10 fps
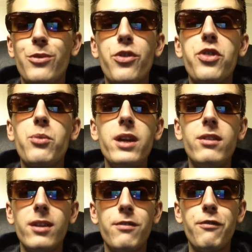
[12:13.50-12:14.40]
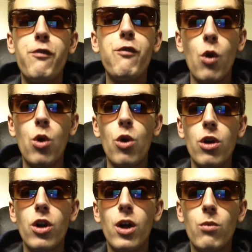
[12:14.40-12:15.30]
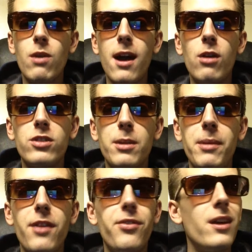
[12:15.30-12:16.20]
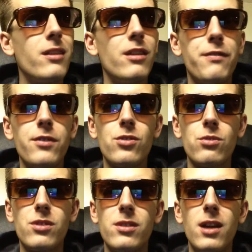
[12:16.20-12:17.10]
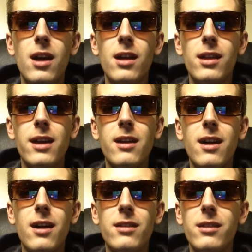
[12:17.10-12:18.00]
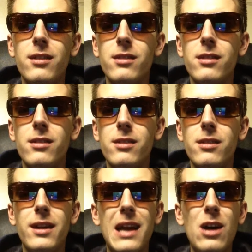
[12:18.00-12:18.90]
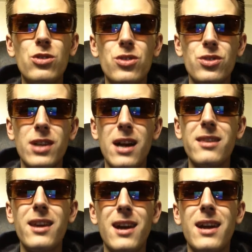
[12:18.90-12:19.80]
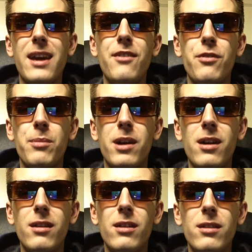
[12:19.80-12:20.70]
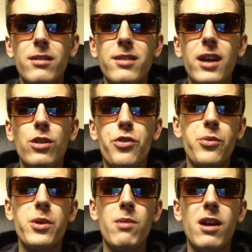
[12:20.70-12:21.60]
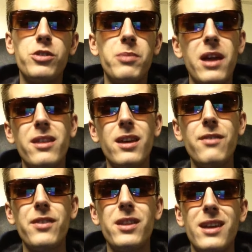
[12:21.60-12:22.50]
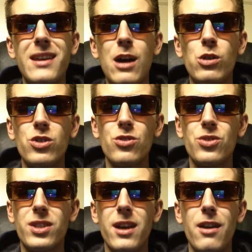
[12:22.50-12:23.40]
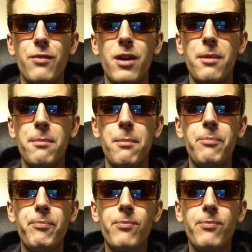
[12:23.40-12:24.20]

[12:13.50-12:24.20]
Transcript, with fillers: three to four rounds. I mean, I think the official like uh, the the the announcers. I think I gave him uh, Taylor three rounds, but I think even the announcers gave um